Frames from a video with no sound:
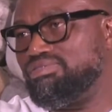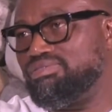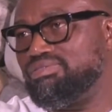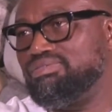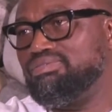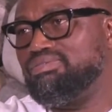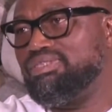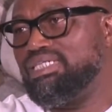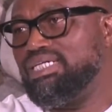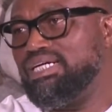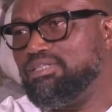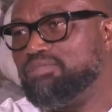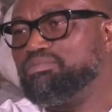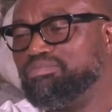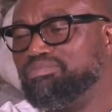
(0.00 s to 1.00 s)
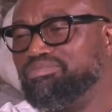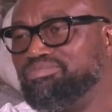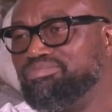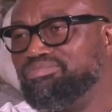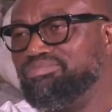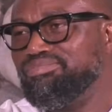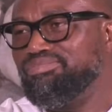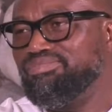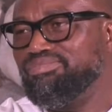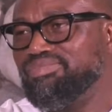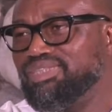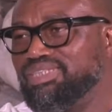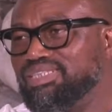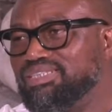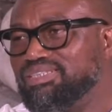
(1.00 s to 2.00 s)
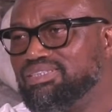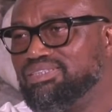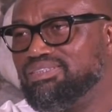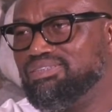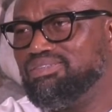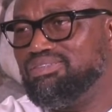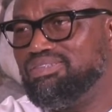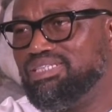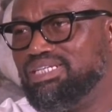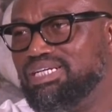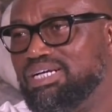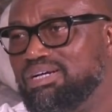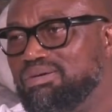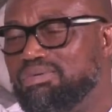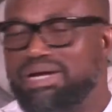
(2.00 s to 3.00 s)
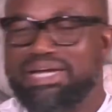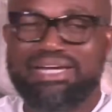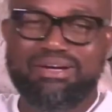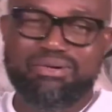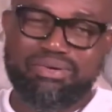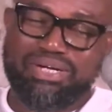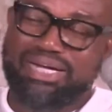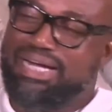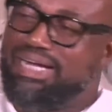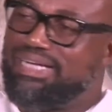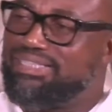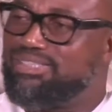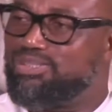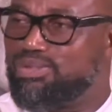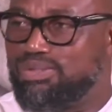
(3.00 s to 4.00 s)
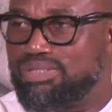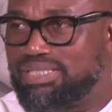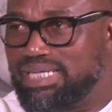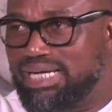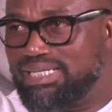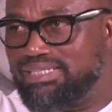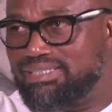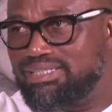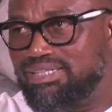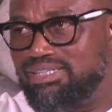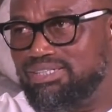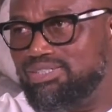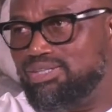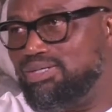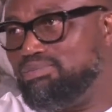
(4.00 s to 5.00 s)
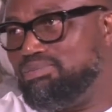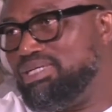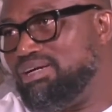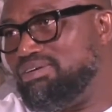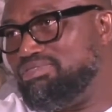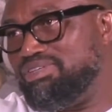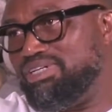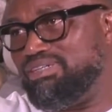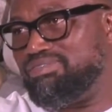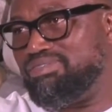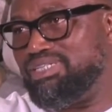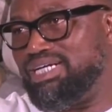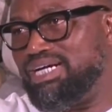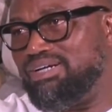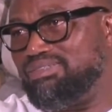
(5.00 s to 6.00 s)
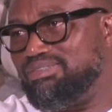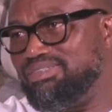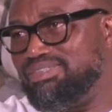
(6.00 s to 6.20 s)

Quite tough. Yeah. I know. But yeah, that's the story. And it's but here we are. So don't be afraid for now.